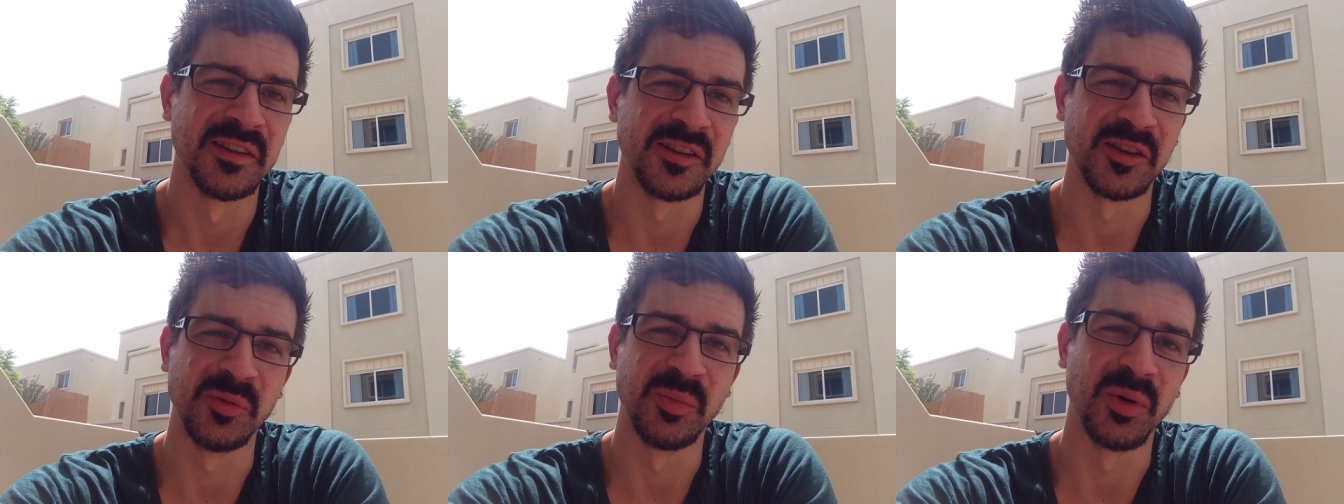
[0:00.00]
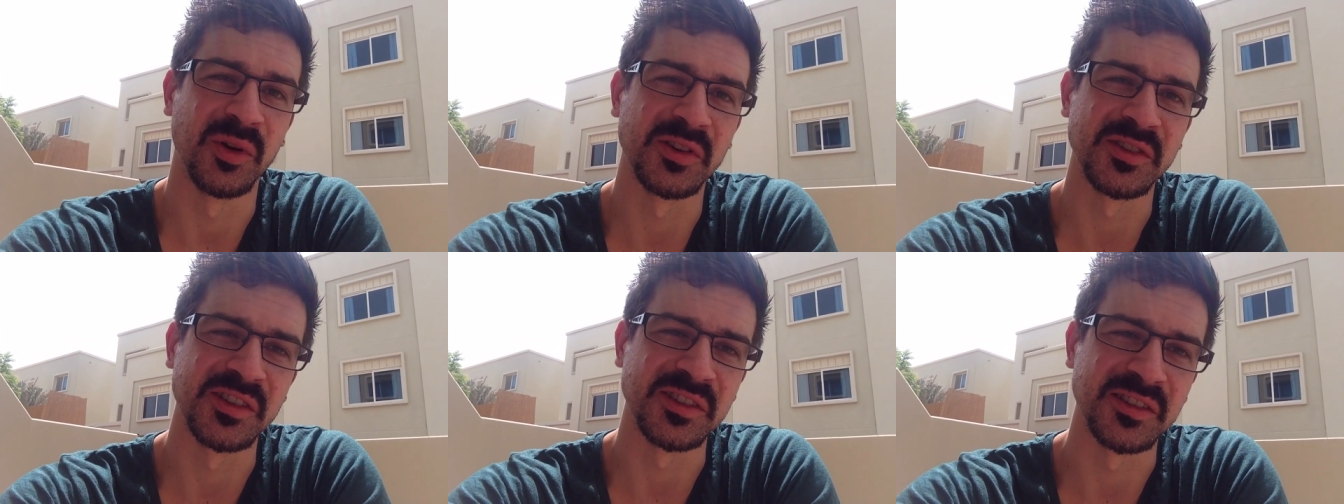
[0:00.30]
Your
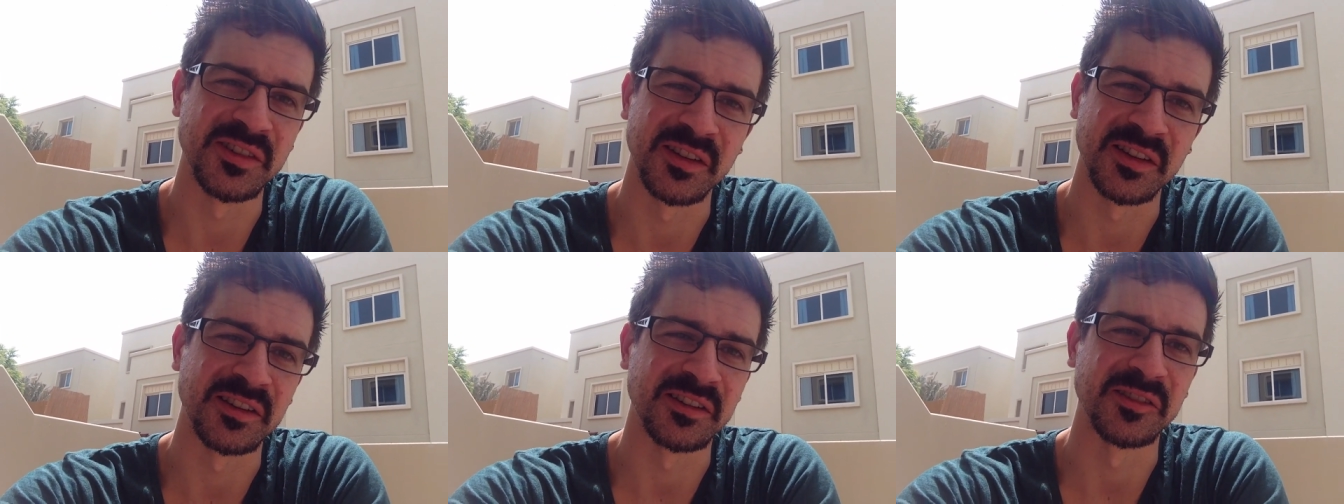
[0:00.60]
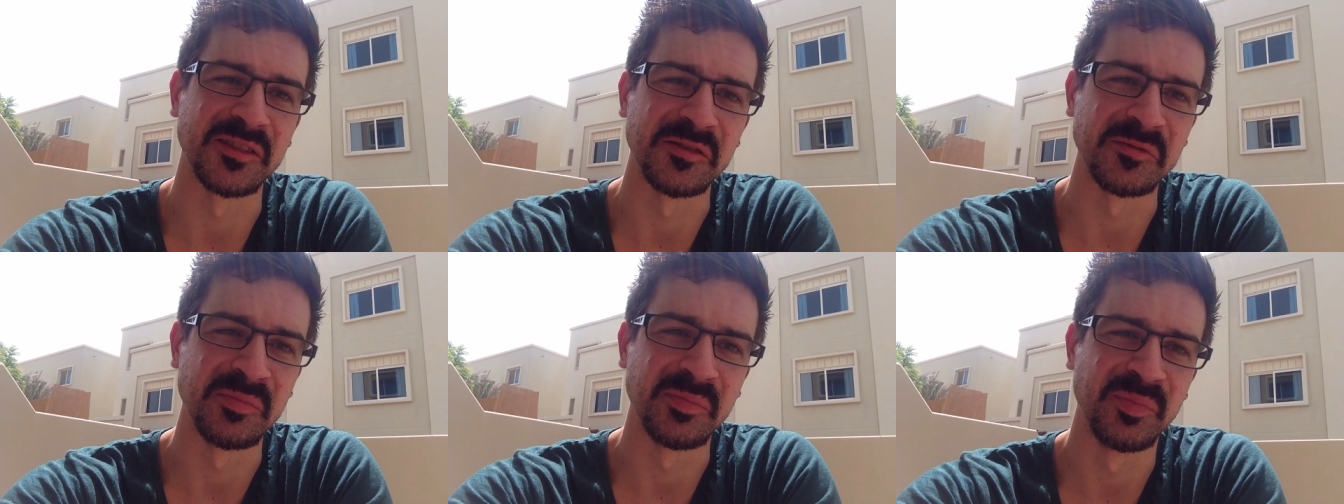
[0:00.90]
boss isn't going
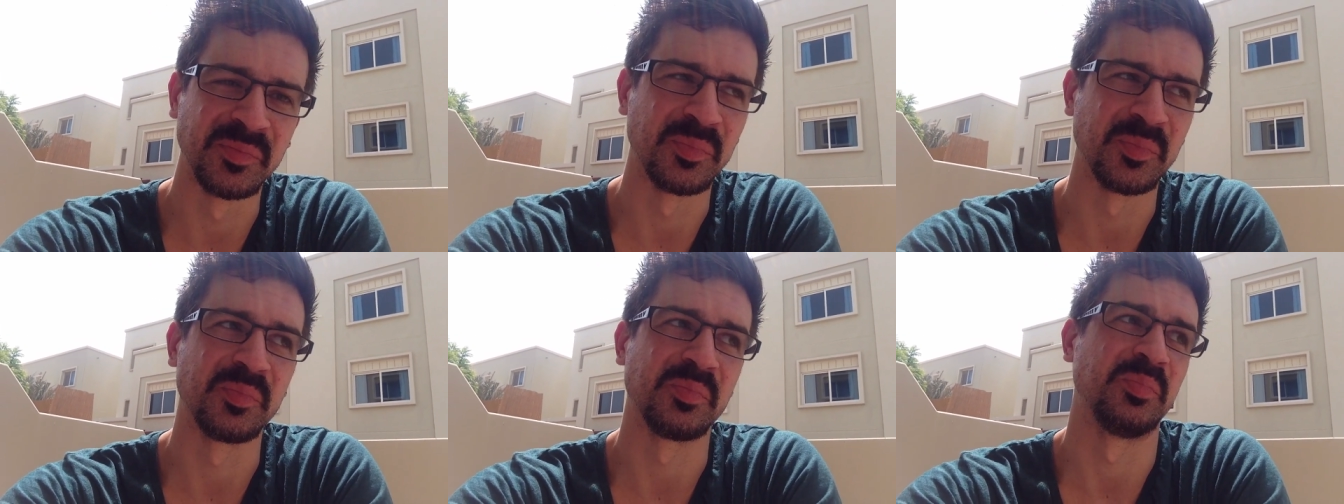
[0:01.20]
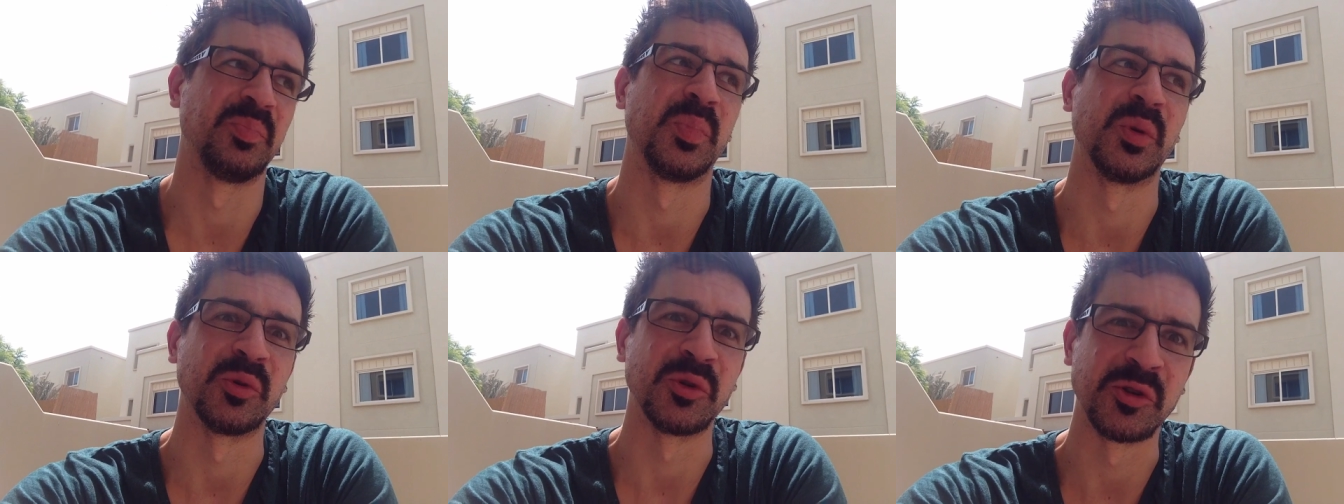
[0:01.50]
to
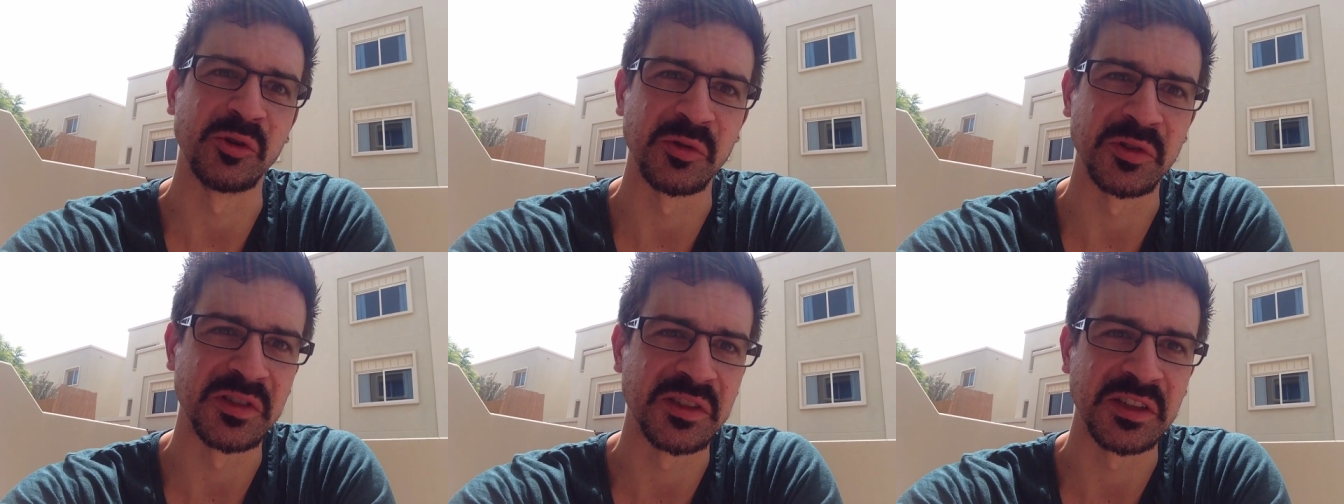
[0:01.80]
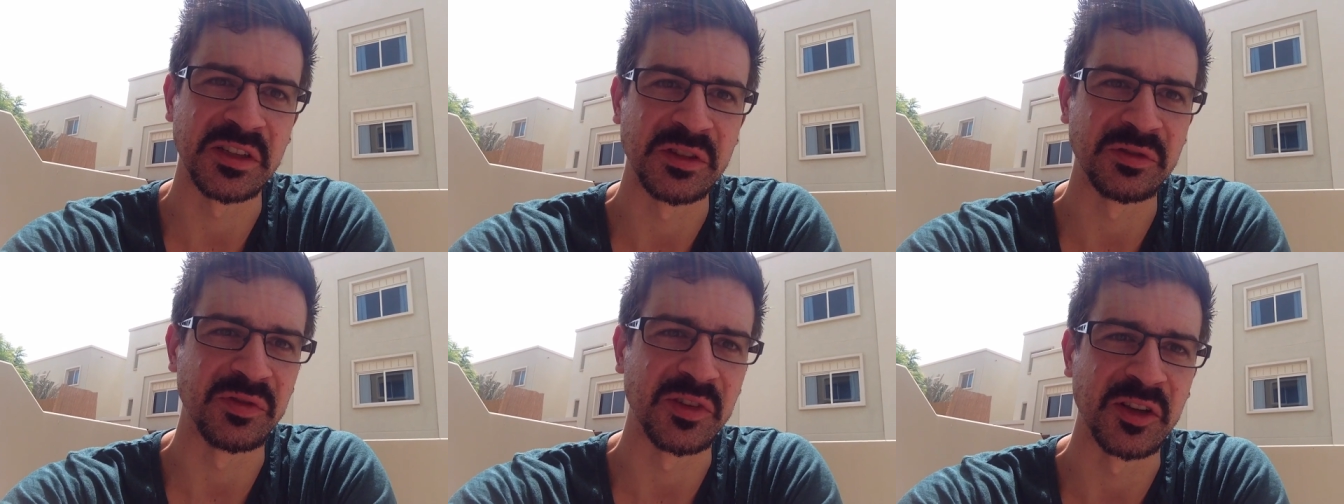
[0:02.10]
build you a
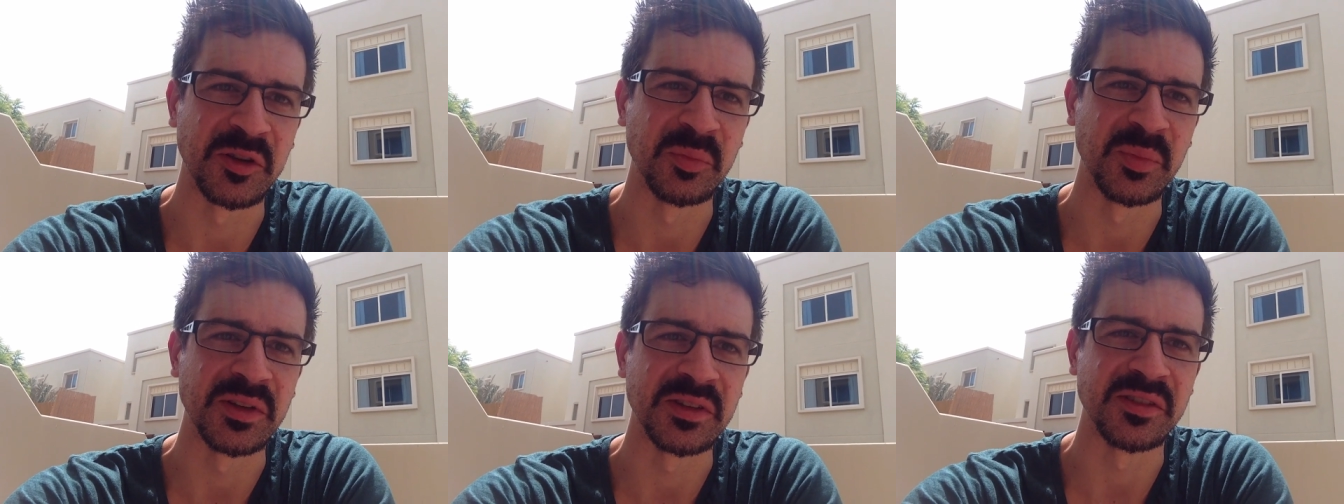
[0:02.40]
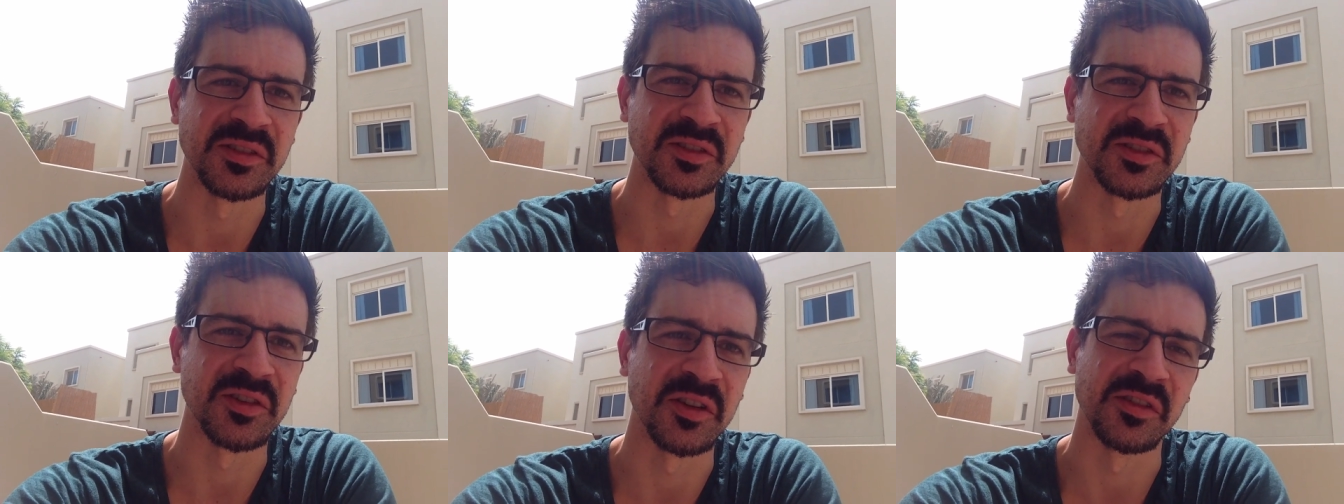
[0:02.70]
6-figure
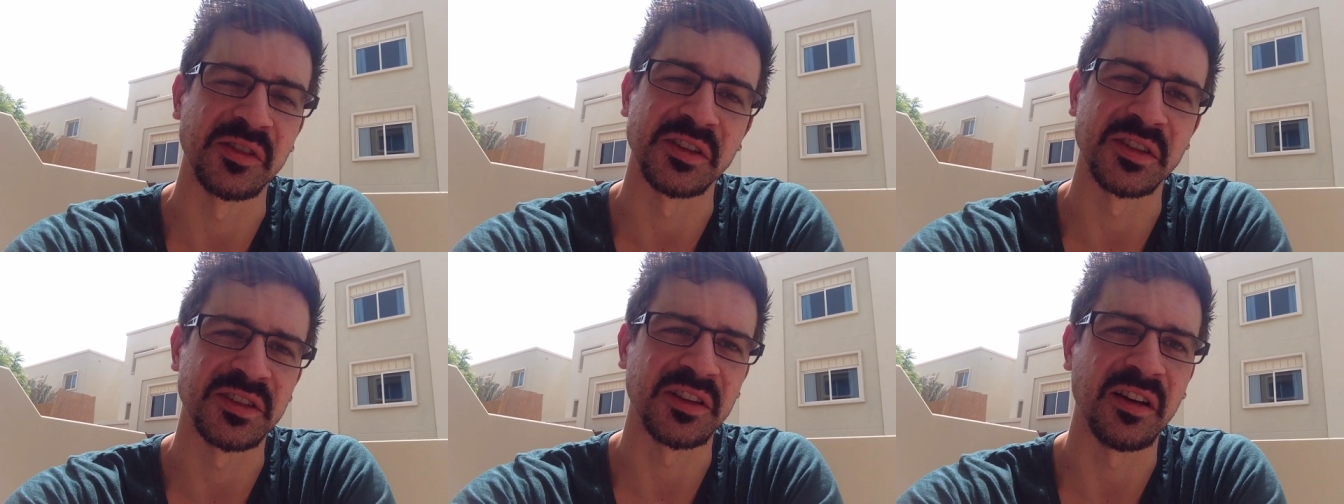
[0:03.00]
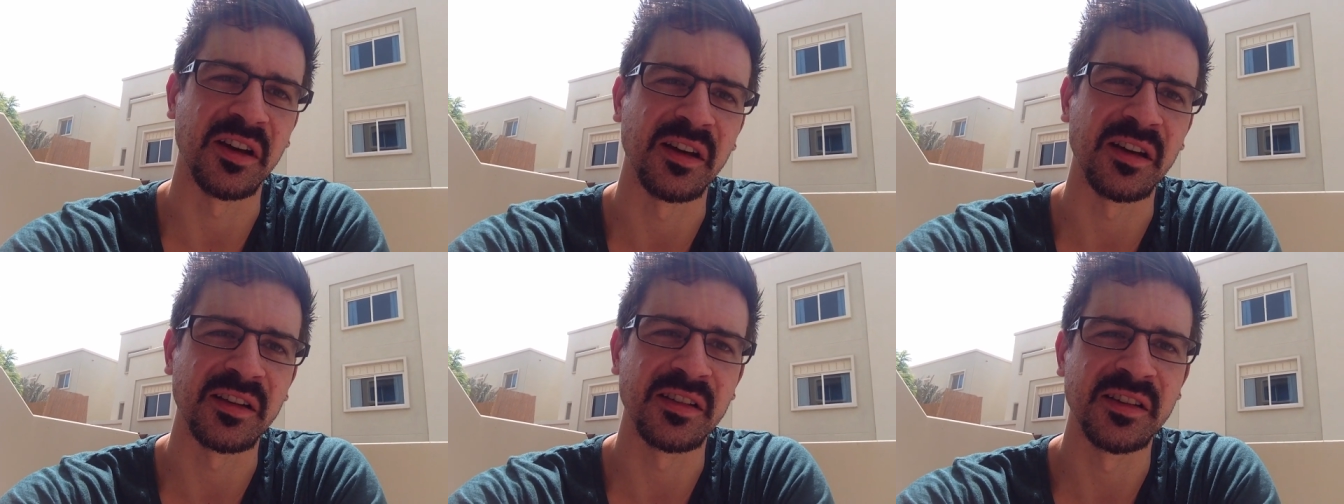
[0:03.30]
business on the
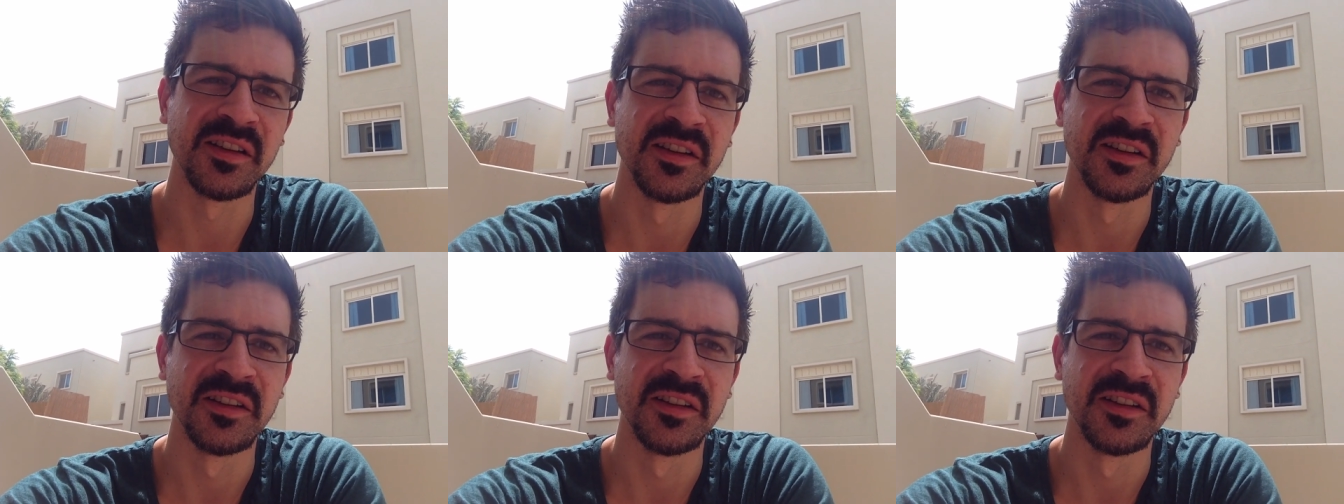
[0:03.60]
side.